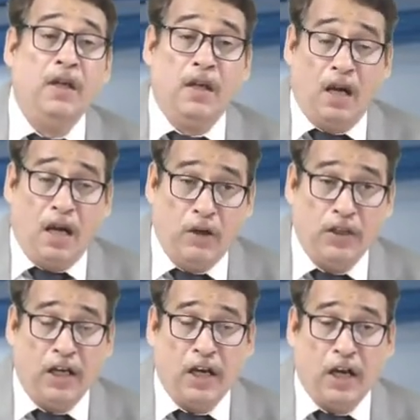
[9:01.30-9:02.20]
how
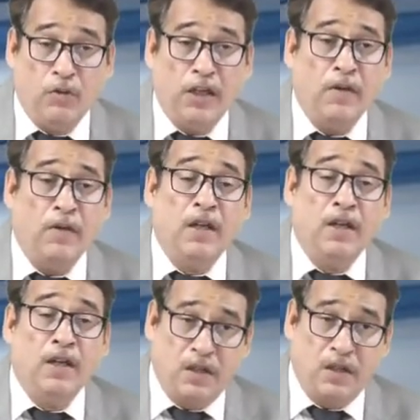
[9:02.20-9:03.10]
the accounting
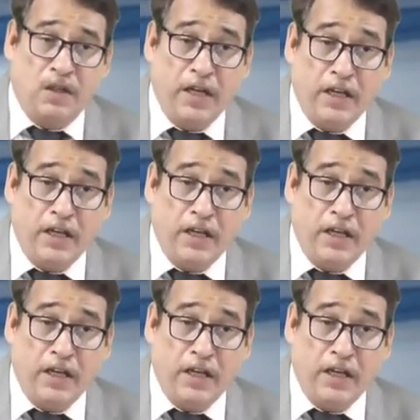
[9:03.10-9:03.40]
is done by an